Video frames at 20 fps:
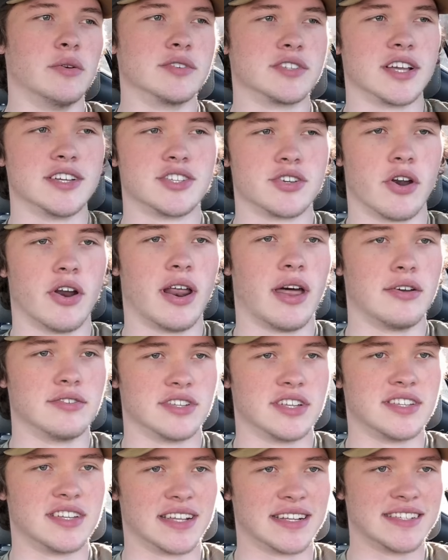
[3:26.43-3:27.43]
once I started, I was
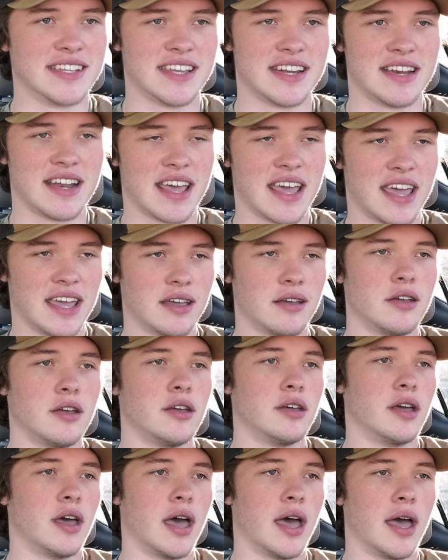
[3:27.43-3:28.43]
listing 10 a day,
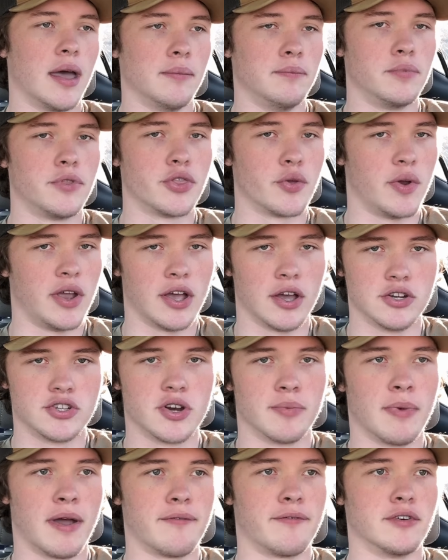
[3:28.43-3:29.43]

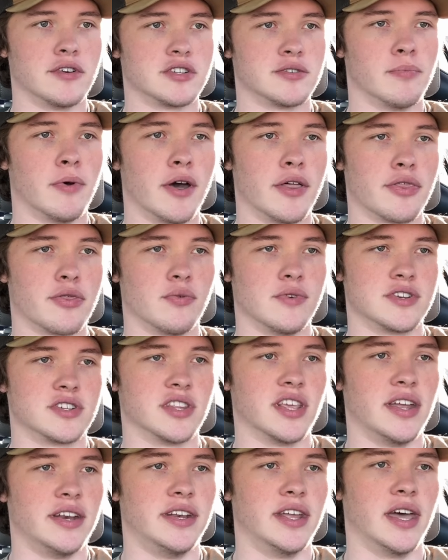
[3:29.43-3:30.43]
300 my first month, which
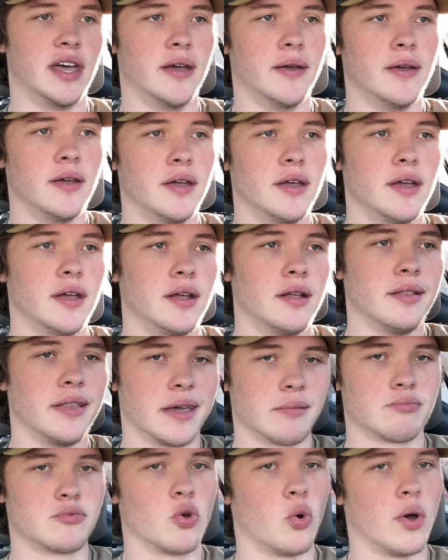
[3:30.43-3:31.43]
led to
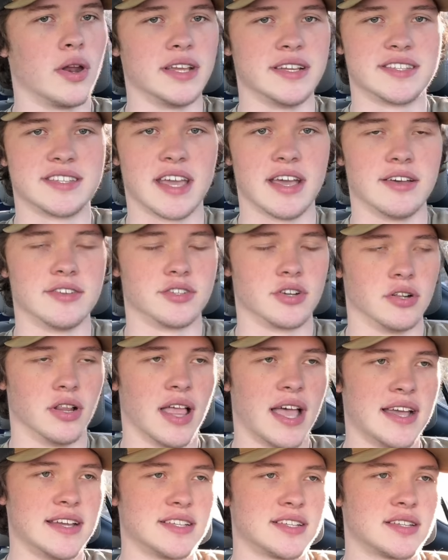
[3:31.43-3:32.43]
like 20 sales or
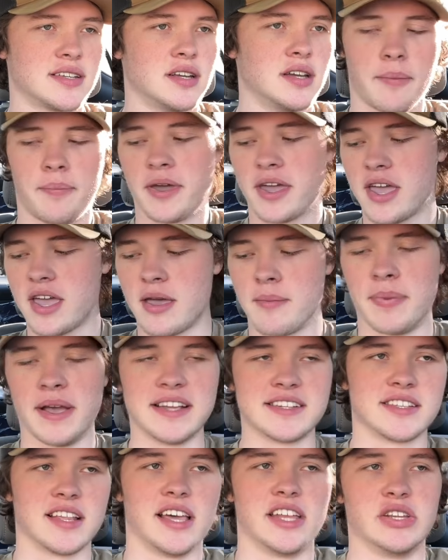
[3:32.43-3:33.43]
less. Picking a
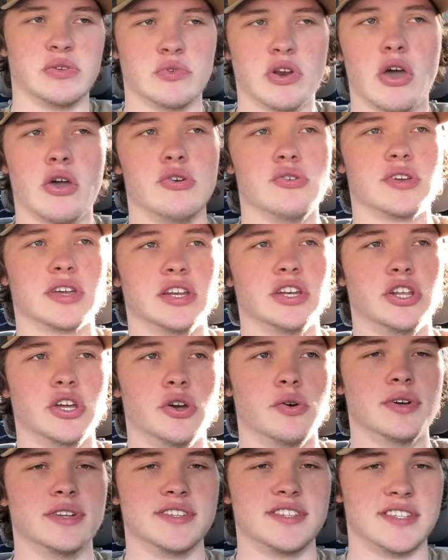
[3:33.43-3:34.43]
baseline you know you can
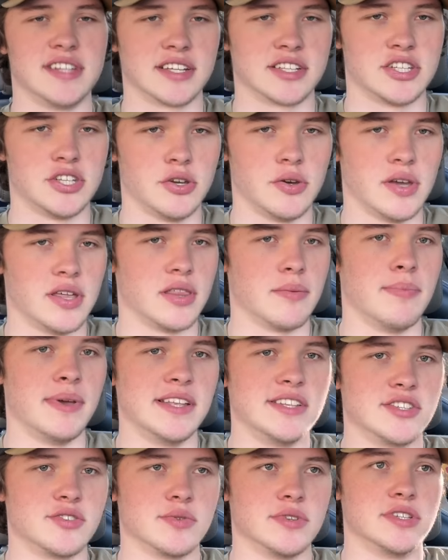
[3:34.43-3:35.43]
do and stick to it. The
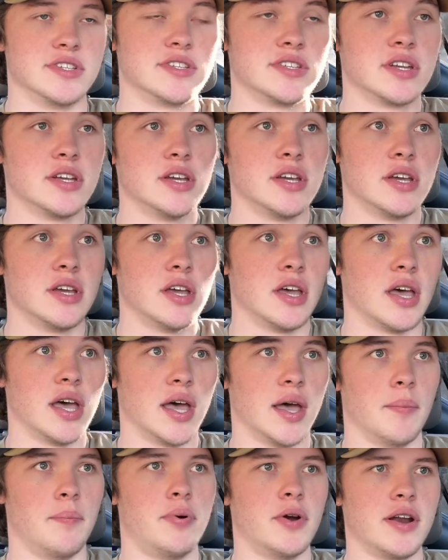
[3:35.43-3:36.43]
bins was
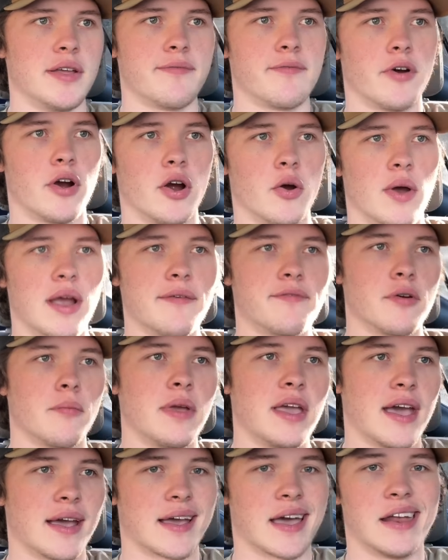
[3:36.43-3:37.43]
pretty far away from
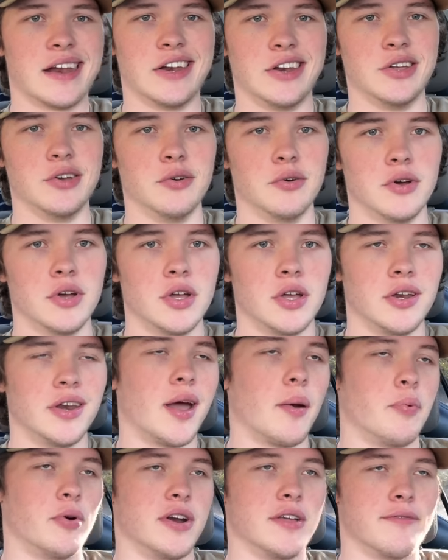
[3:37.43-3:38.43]
me. I kind of knew,
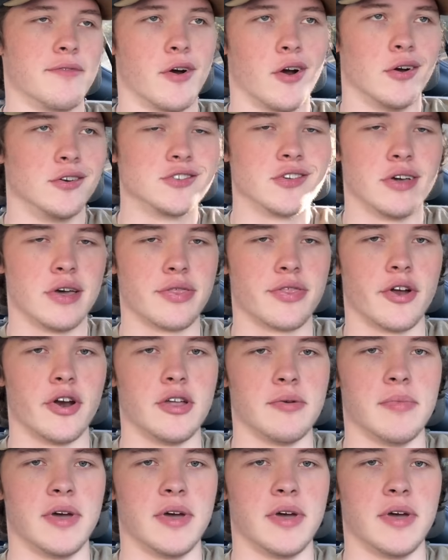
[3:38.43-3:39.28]
not pretty far, it was only 30